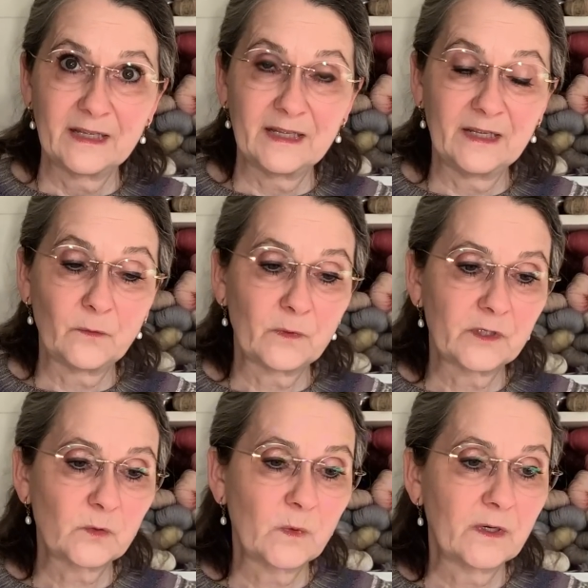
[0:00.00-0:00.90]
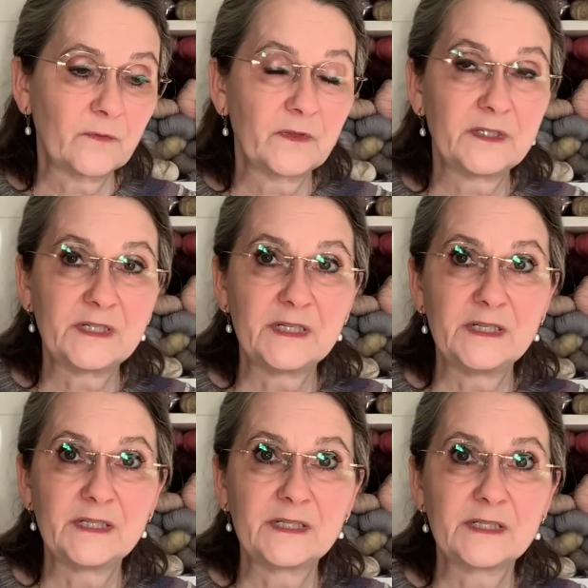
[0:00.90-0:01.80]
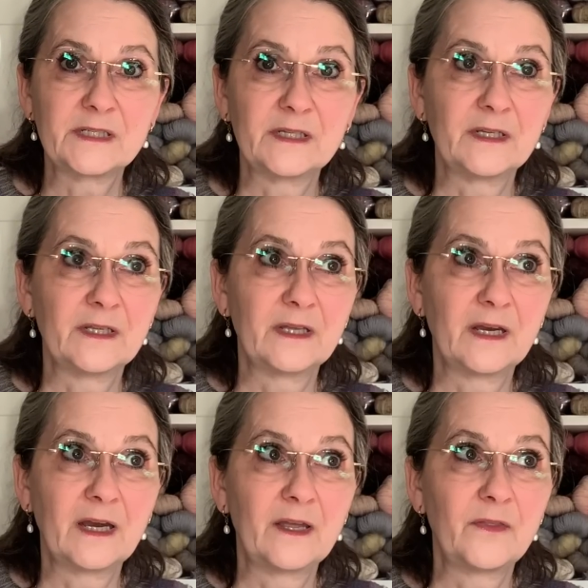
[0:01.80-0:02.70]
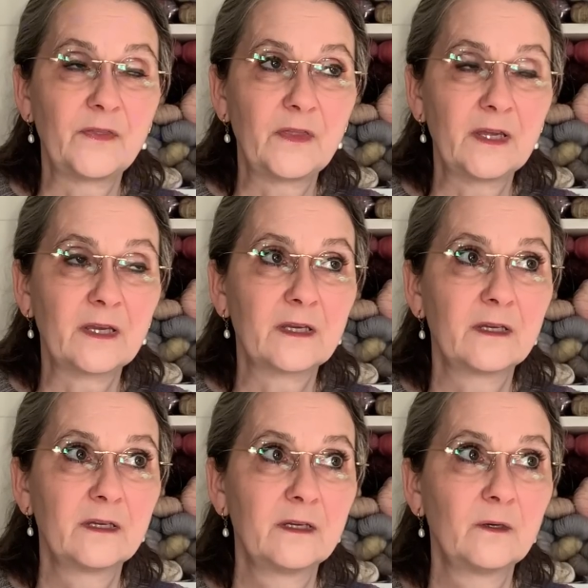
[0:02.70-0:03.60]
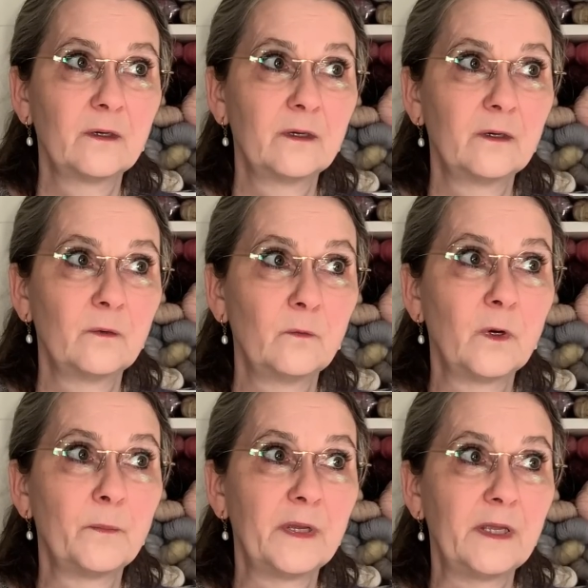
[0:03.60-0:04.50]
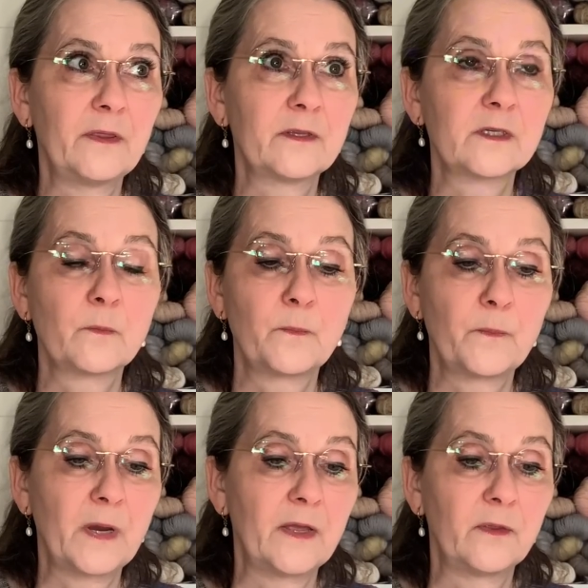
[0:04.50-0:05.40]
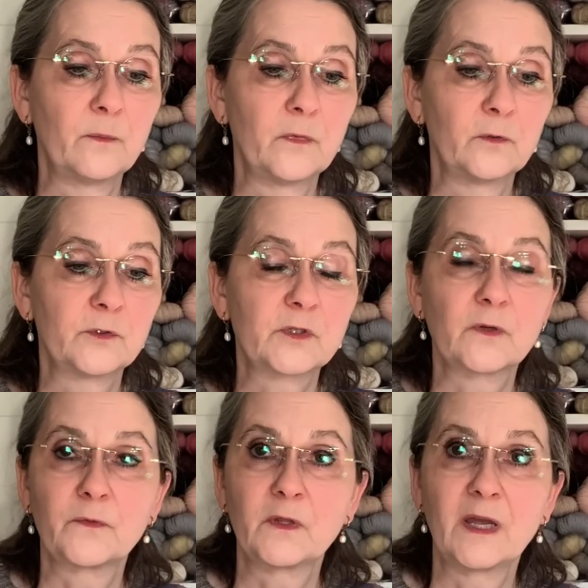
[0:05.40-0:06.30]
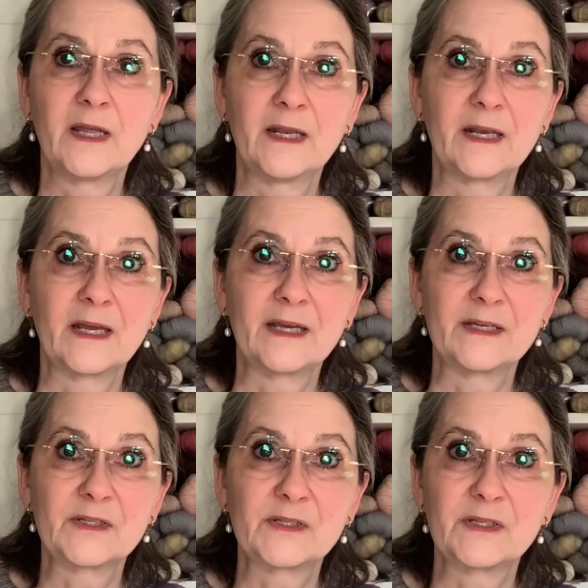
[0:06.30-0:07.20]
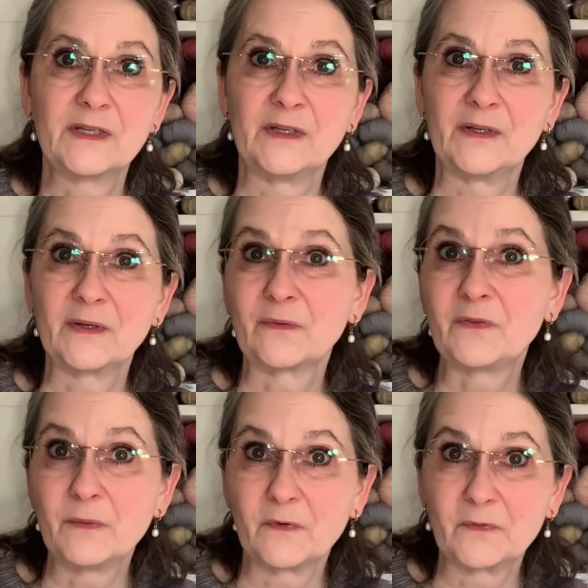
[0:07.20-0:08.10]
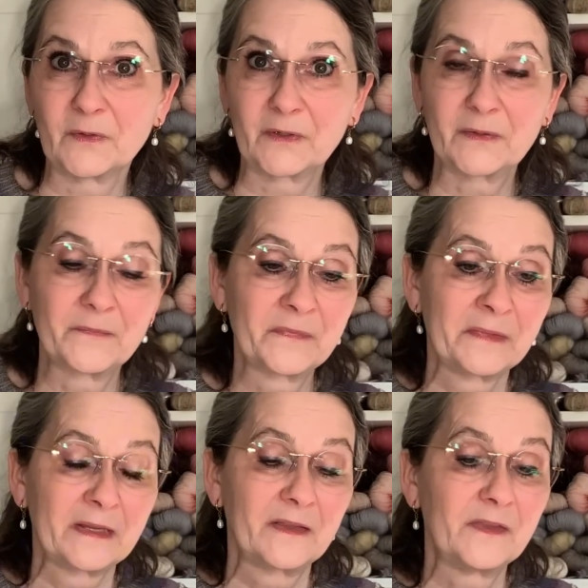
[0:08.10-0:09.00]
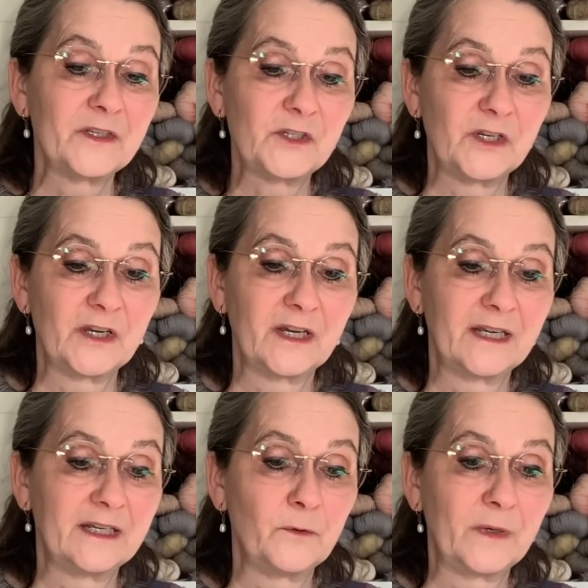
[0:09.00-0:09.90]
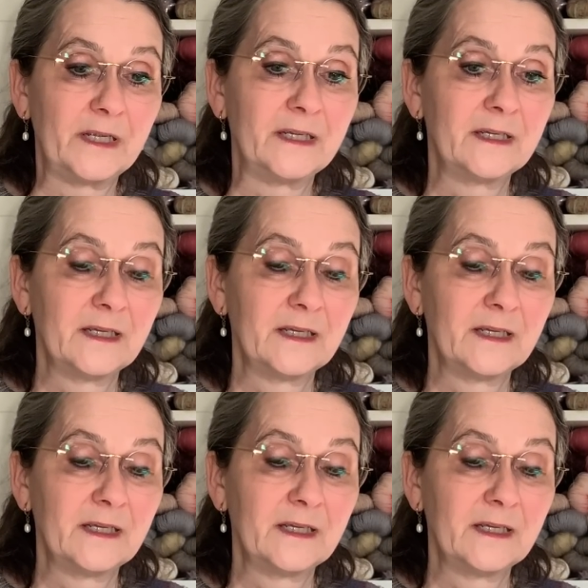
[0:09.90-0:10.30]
It was one of the tees I think were made by the most of the hand dyers on Fiberfolk this year anyway.